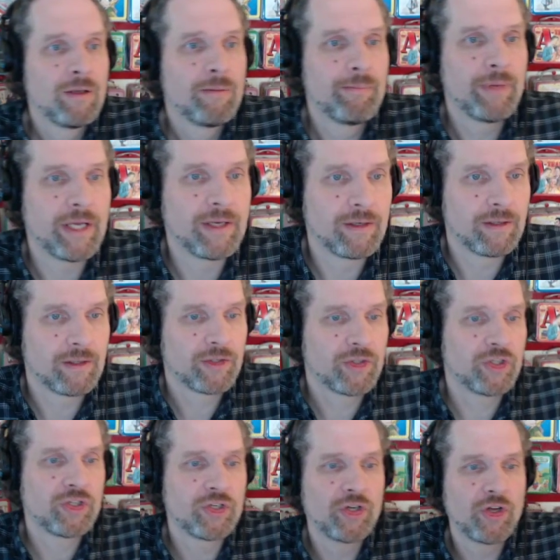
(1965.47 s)
But
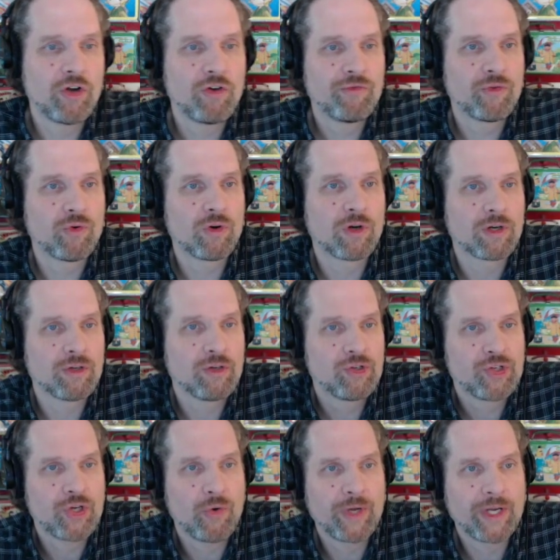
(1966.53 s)
good to know for
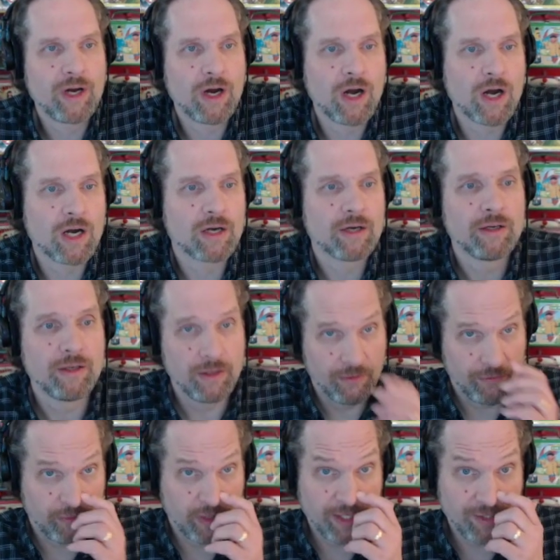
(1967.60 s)
showing our
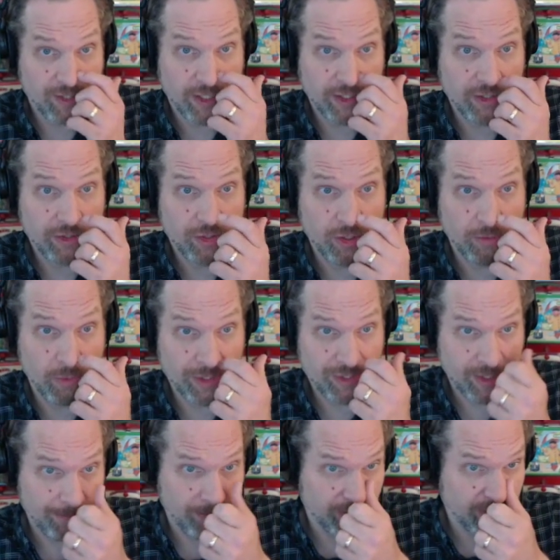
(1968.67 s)
friends on YouTube
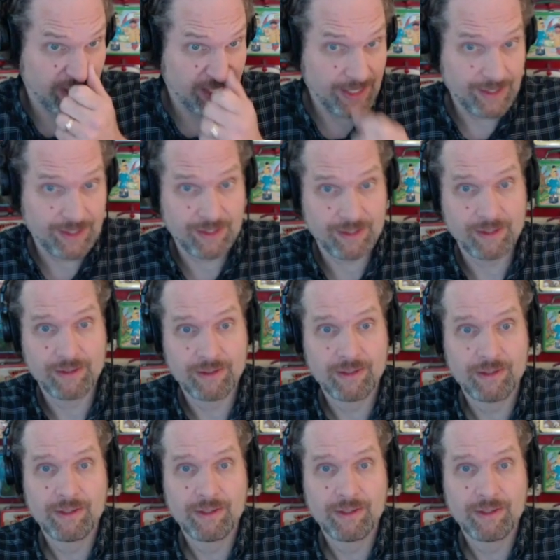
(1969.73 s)
what's up with these.